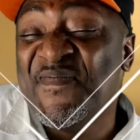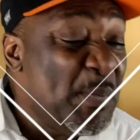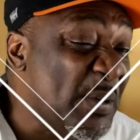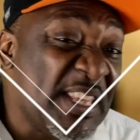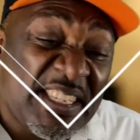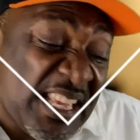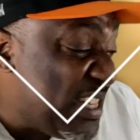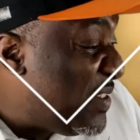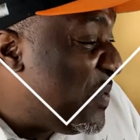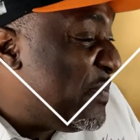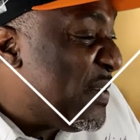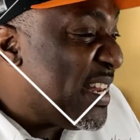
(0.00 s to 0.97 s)
People, they send
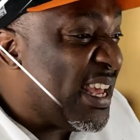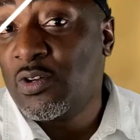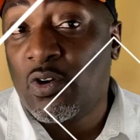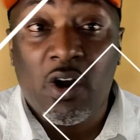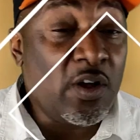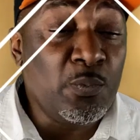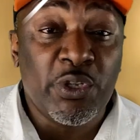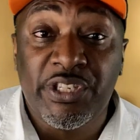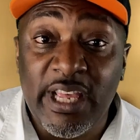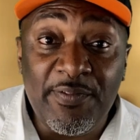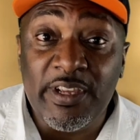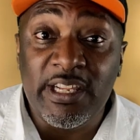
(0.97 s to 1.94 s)
him people. Call
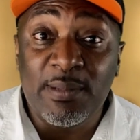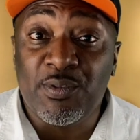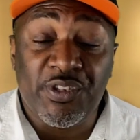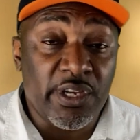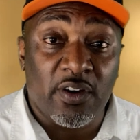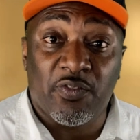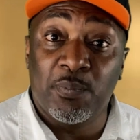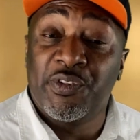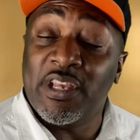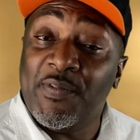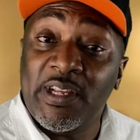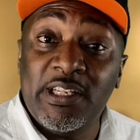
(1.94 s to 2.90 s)
Museveni himself.
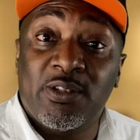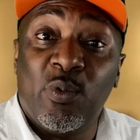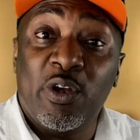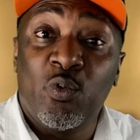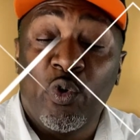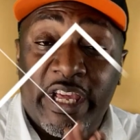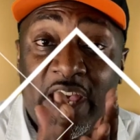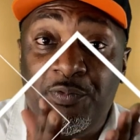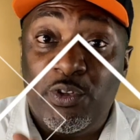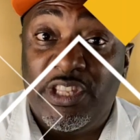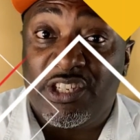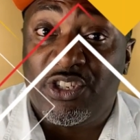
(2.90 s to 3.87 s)
Museveni is the one who
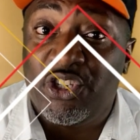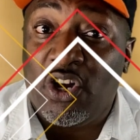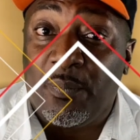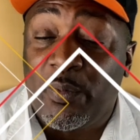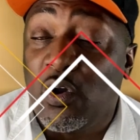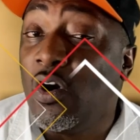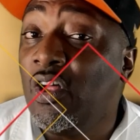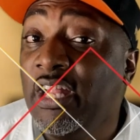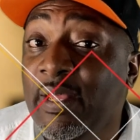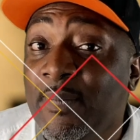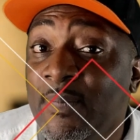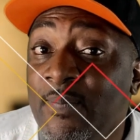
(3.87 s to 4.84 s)
gave you this job. Call
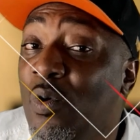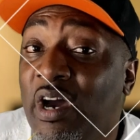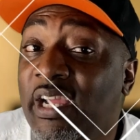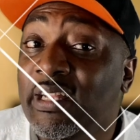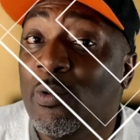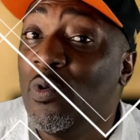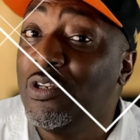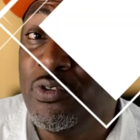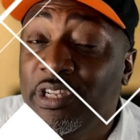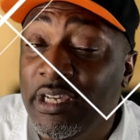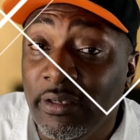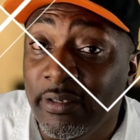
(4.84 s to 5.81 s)
him. Why they want
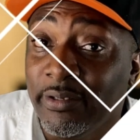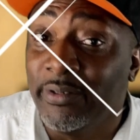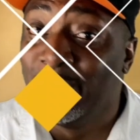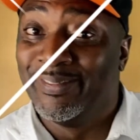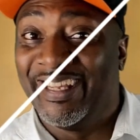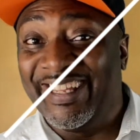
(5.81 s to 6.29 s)
to kill you?